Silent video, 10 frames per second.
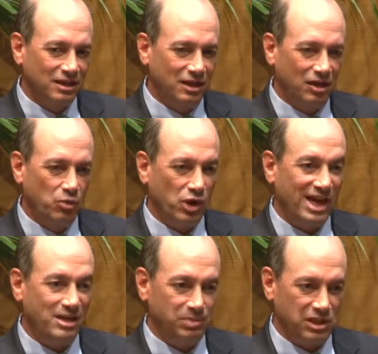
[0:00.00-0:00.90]
were
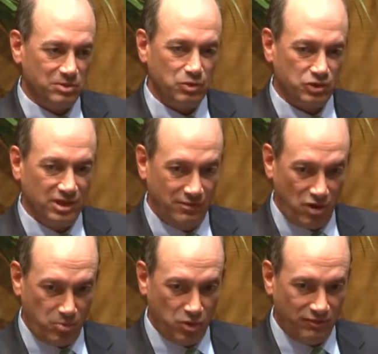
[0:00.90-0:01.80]
80+% of
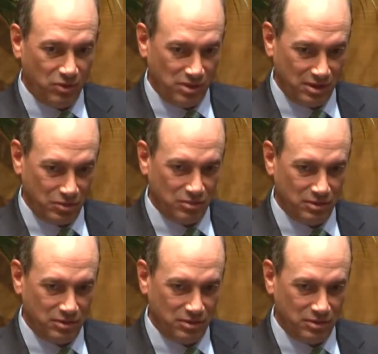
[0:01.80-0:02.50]
our portfolio